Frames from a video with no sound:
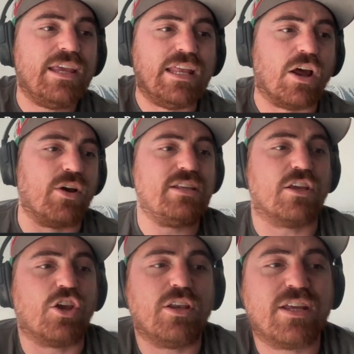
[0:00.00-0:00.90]
He's
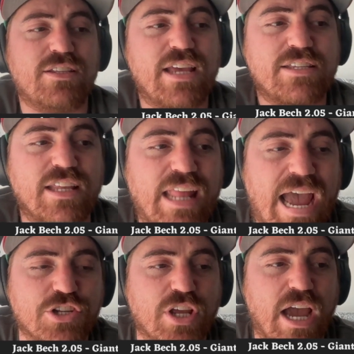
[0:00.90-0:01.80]
a good contested
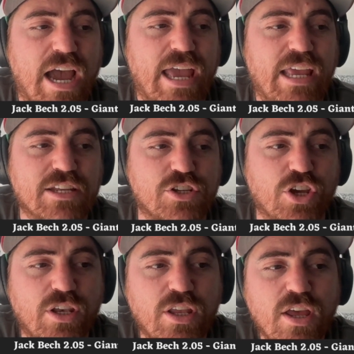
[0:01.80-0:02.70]
catch guy. He has
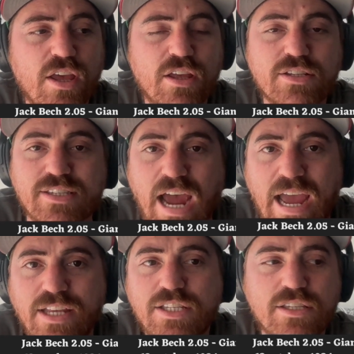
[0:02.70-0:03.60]
good
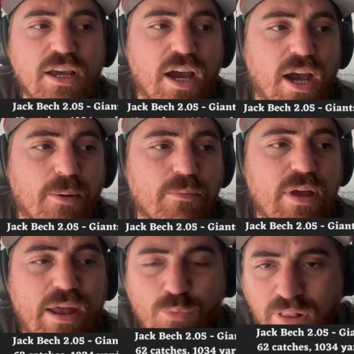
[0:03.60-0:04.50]
size,
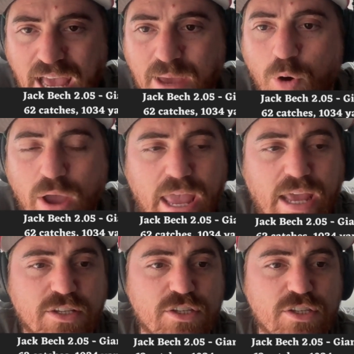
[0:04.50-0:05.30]
reliable hands.